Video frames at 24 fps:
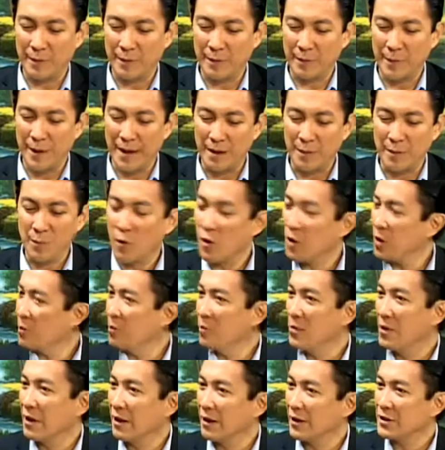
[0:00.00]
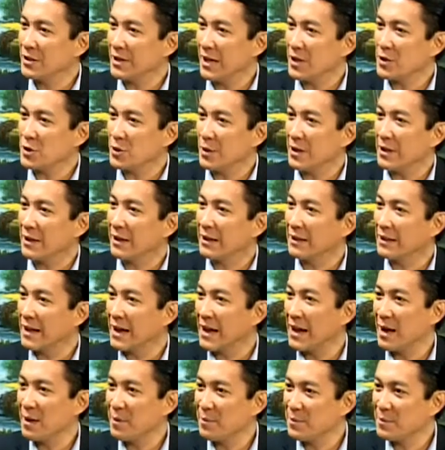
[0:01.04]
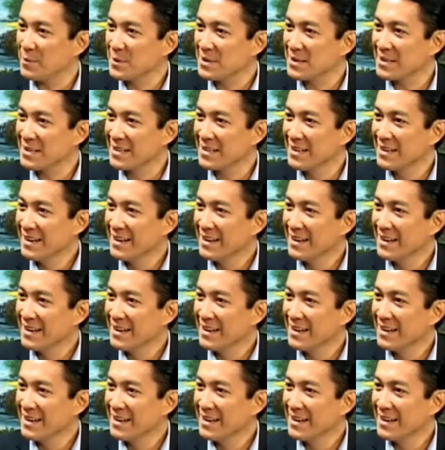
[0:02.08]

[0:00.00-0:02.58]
make more milk, she has to eat clams.